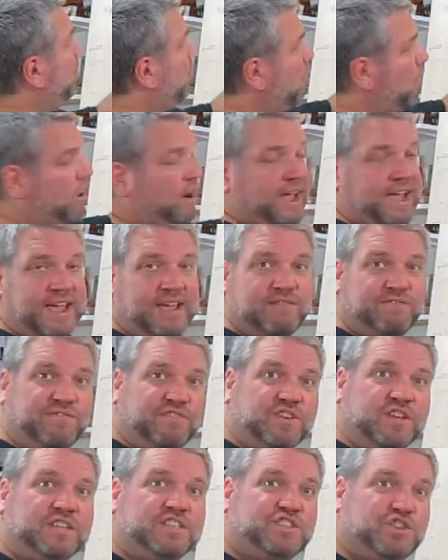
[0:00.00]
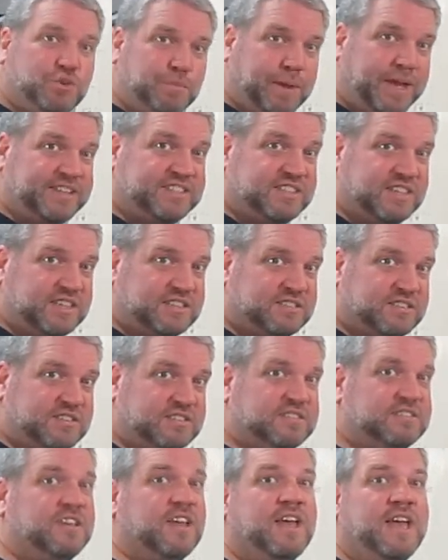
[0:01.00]
four 8-foot
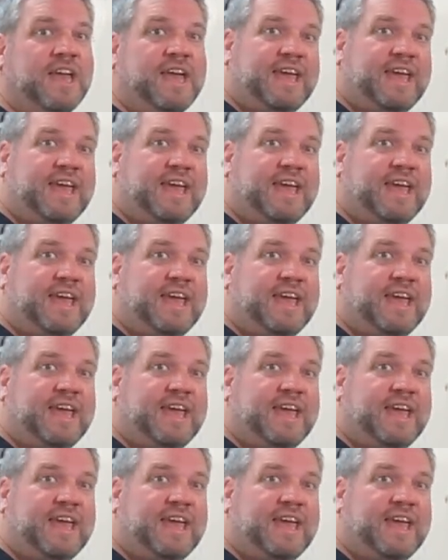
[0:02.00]
2x6s,